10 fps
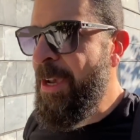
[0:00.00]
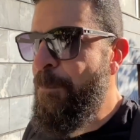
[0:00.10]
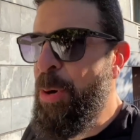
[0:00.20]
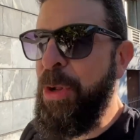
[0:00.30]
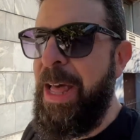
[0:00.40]

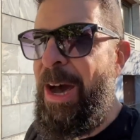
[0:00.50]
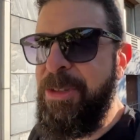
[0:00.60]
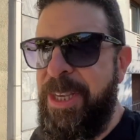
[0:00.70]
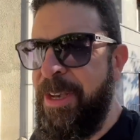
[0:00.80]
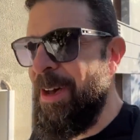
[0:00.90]
pull
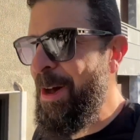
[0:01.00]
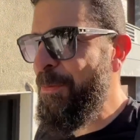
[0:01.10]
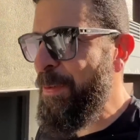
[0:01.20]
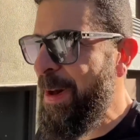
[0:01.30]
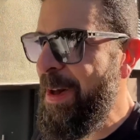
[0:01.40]
out
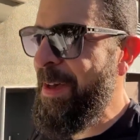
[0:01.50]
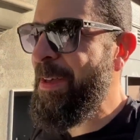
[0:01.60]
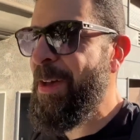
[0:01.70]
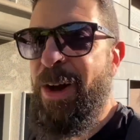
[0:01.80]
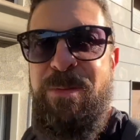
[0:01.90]

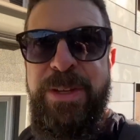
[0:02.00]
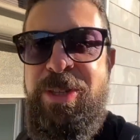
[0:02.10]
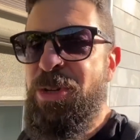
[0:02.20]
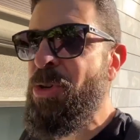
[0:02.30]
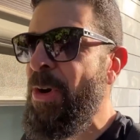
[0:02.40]
of this
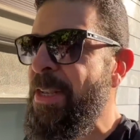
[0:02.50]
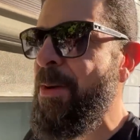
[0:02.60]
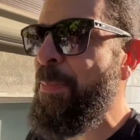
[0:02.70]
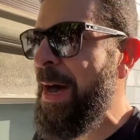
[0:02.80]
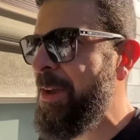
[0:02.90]
Ukraine
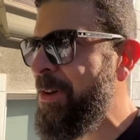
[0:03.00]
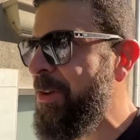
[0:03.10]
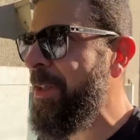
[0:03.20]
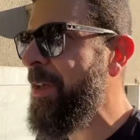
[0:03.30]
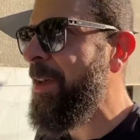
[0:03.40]
debacle,